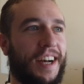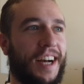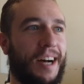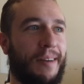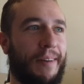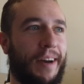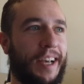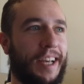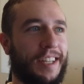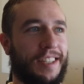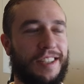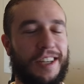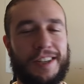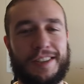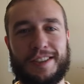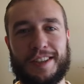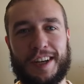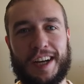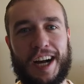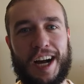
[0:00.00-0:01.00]
I get
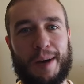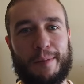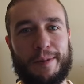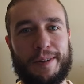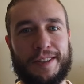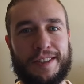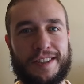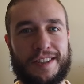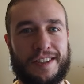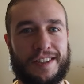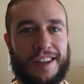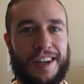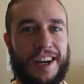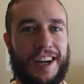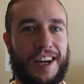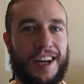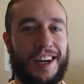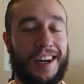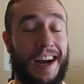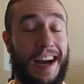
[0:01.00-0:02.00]
tons of comments.
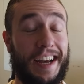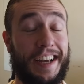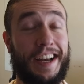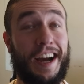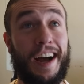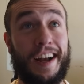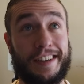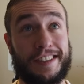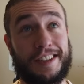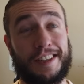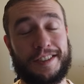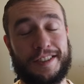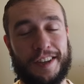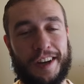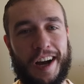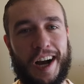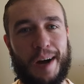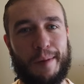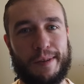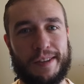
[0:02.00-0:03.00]
I got tons of
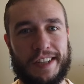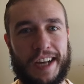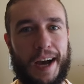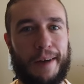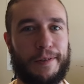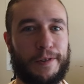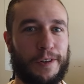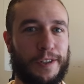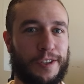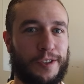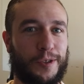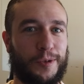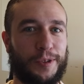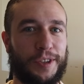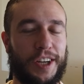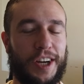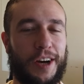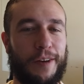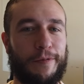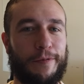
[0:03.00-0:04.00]
comments after I sold
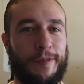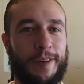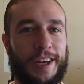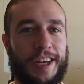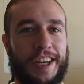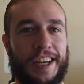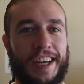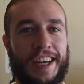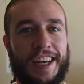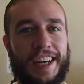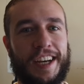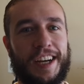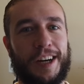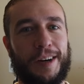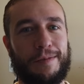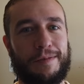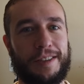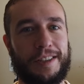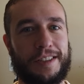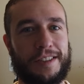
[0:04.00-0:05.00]
the Humvee
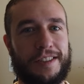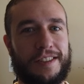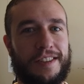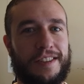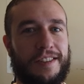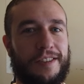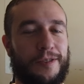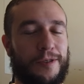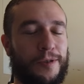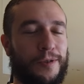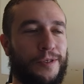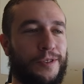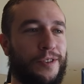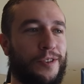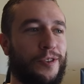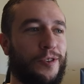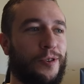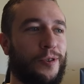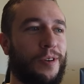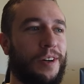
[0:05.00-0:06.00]
of these dudes
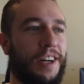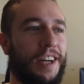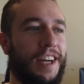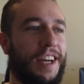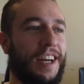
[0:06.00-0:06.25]
who,